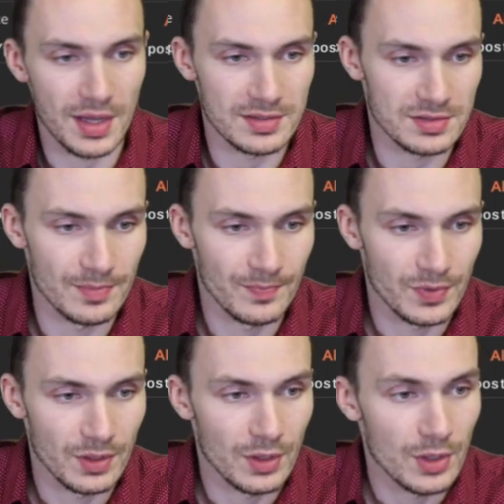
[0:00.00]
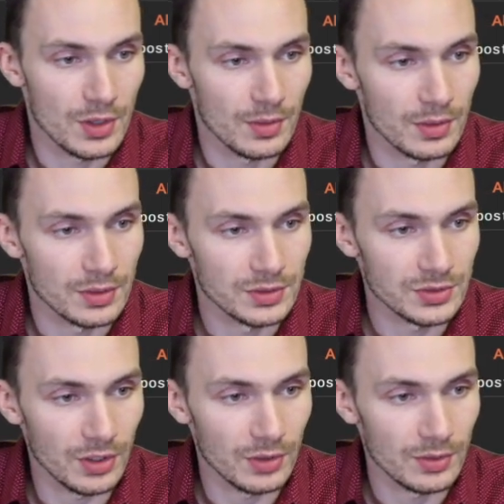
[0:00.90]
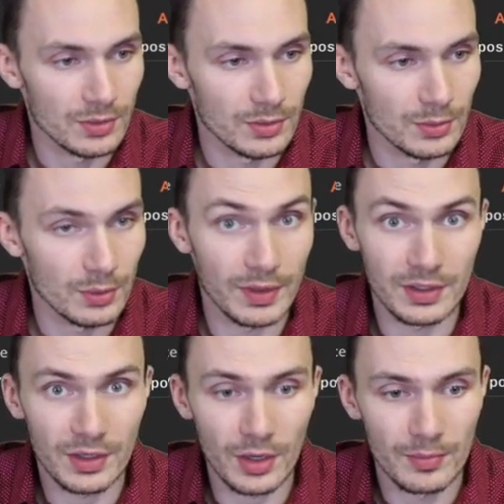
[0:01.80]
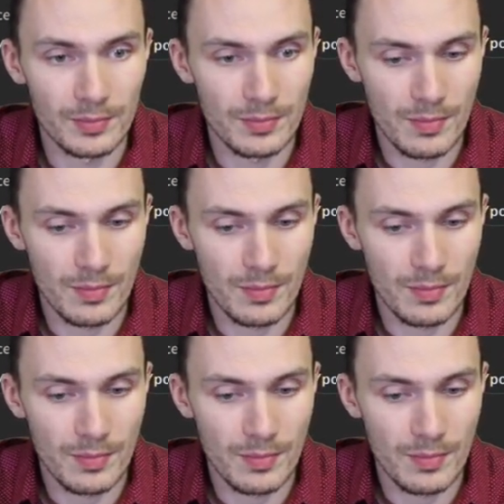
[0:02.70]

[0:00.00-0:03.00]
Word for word: 3000. So we're ready to go.